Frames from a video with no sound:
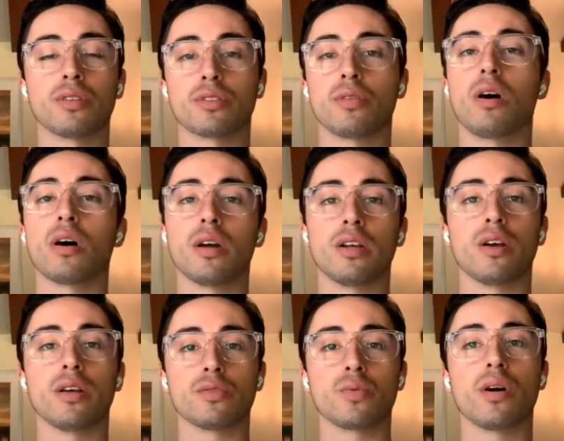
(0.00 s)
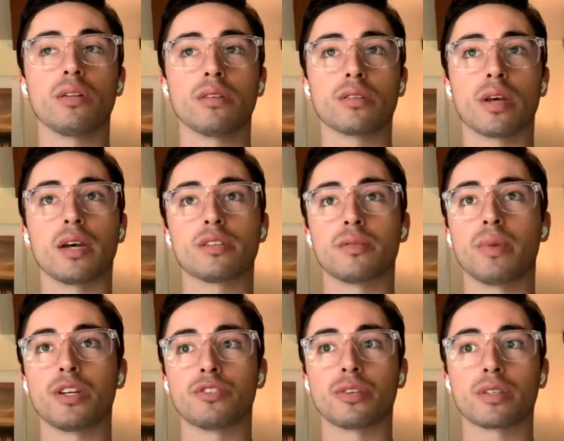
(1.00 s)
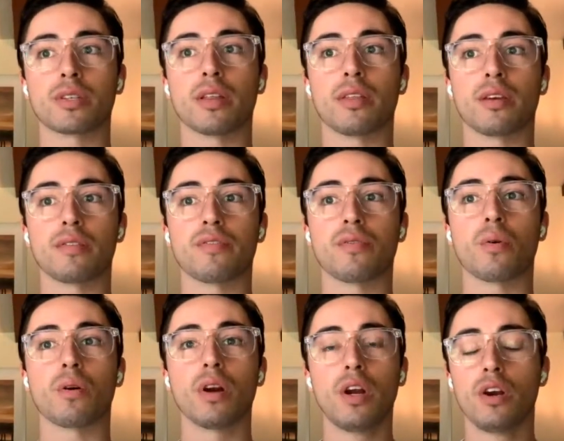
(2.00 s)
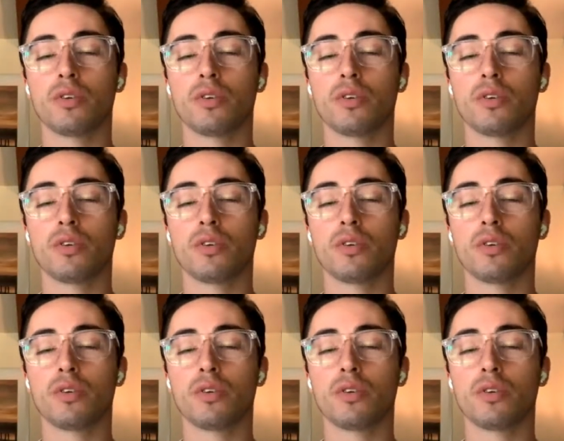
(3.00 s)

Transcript: as well as isometrics, I think, for